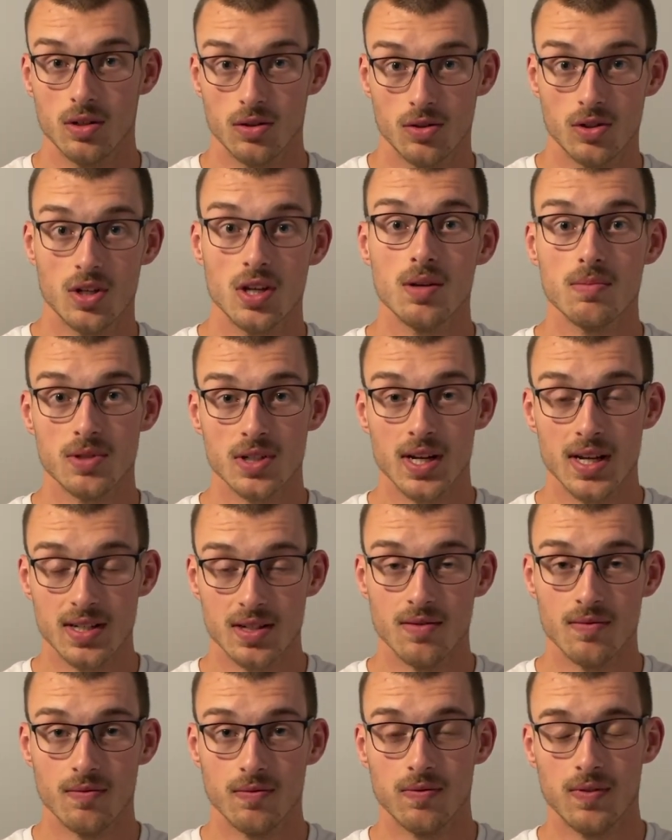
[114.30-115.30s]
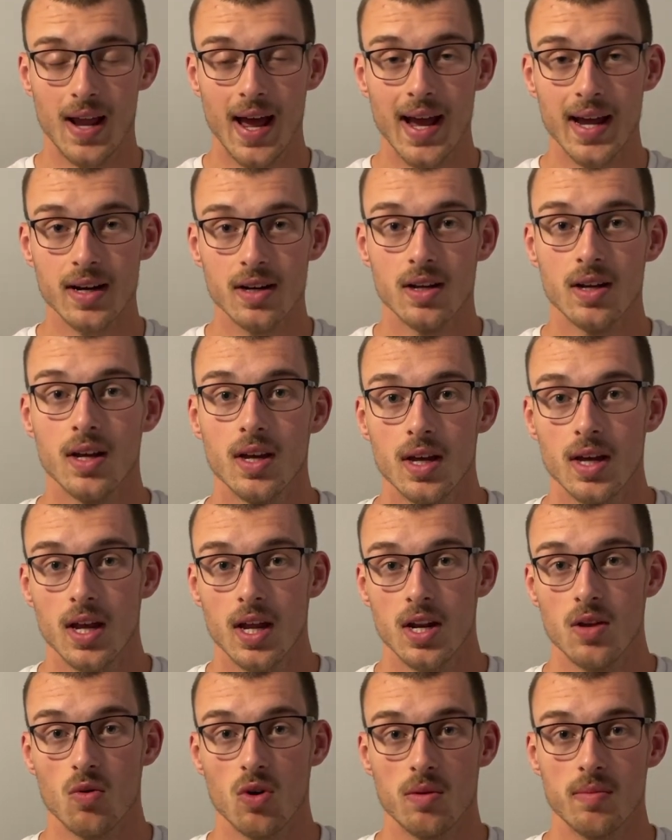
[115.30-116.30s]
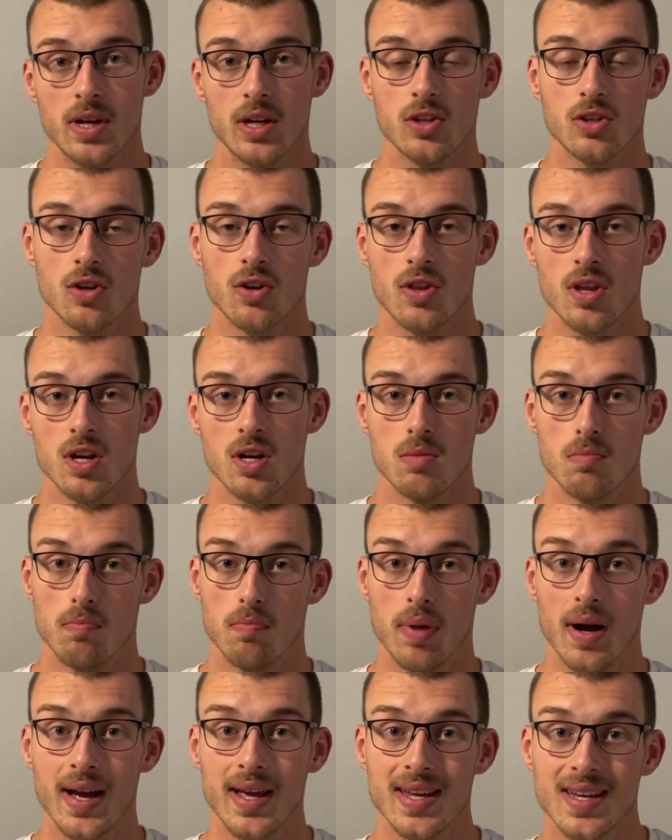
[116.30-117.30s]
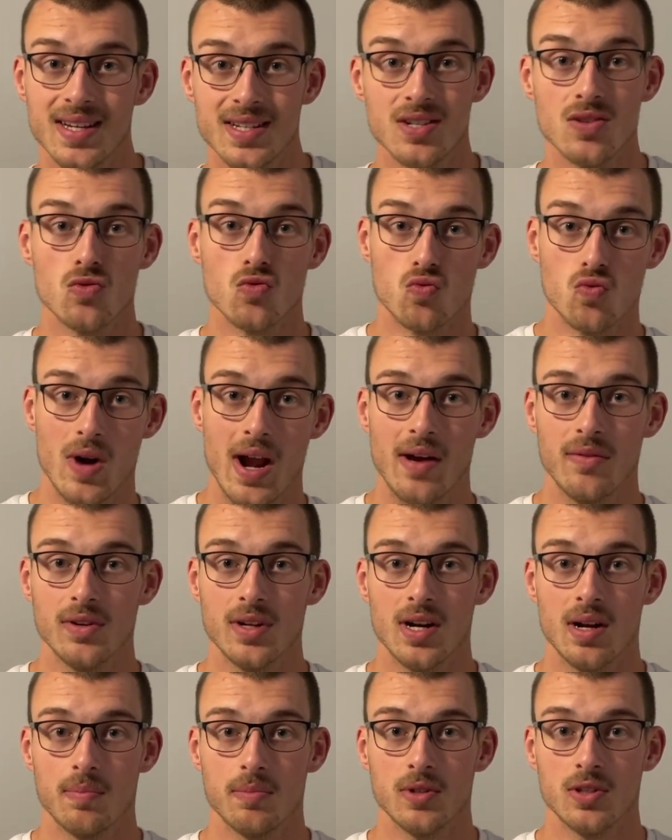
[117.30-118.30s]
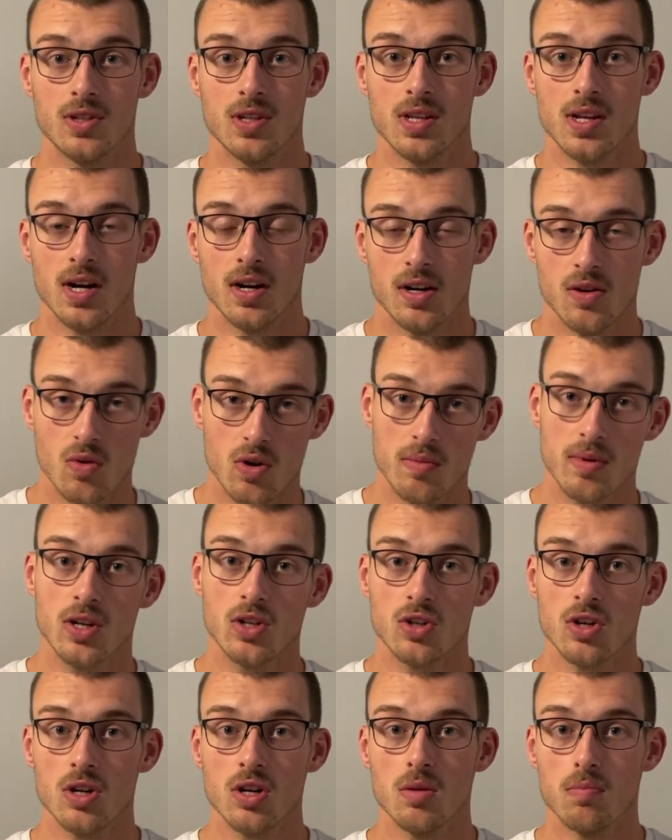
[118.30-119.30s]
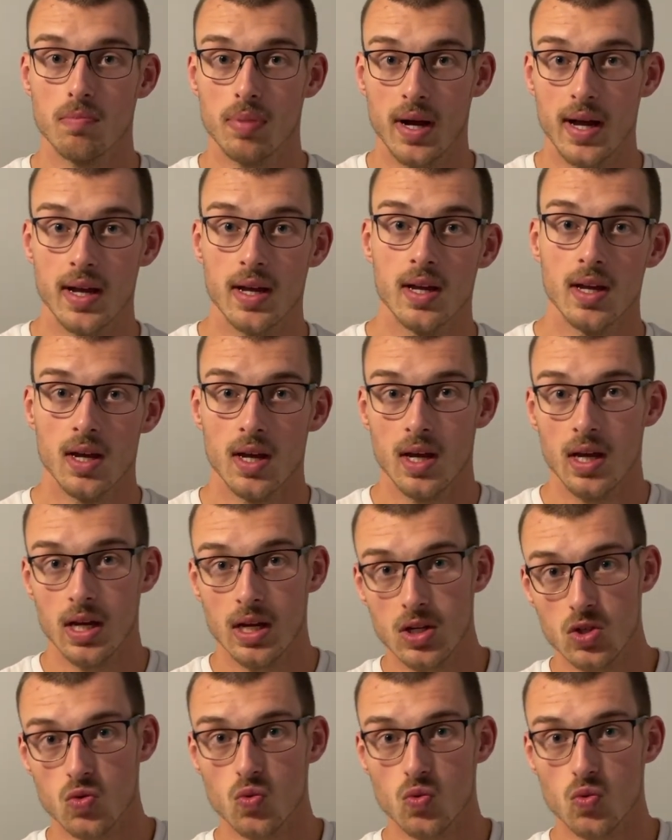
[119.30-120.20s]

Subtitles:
keeps nice and flat, and you want to make sure that your butt isn't rounded up into the air. You want to make sure your butt is